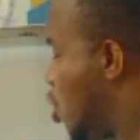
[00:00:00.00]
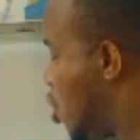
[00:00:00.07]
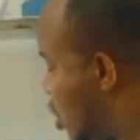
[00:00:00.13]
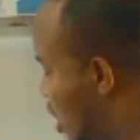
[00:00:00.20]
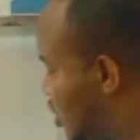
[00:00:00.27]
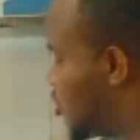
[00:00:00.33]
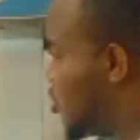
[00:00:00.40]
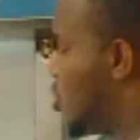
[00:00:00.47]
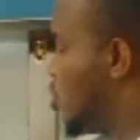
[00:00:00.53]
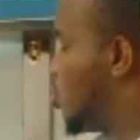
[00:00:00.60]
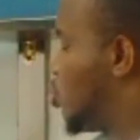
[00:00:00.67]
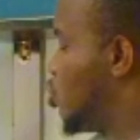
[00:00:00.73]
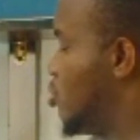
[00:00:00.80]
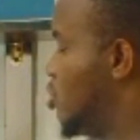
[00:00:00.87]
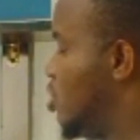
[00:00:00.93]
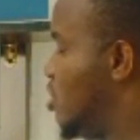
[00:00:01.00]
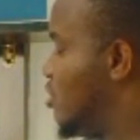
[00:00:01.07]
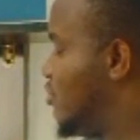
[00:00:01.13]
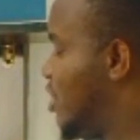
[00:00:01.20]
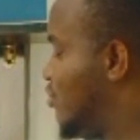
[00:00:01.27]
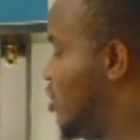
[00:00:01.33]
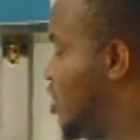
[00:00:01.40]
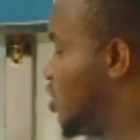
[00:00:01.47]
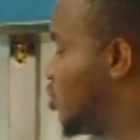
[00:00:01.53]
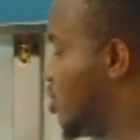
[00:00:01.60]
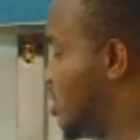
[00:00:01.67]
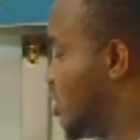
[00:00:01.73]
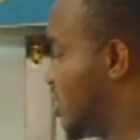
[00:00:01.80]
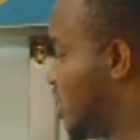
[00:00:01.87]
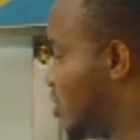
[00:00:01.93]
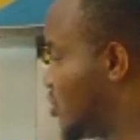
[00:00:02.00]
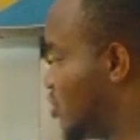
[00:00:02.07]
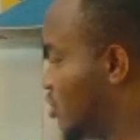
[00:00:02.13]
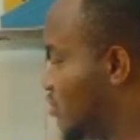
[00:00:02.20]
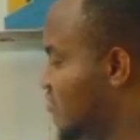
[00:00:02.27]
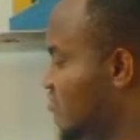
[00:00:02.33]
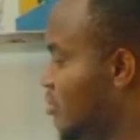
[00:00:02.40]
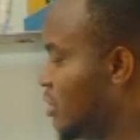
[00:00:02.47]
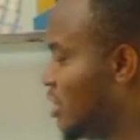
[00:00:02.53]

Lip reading: or at most 2,520,000.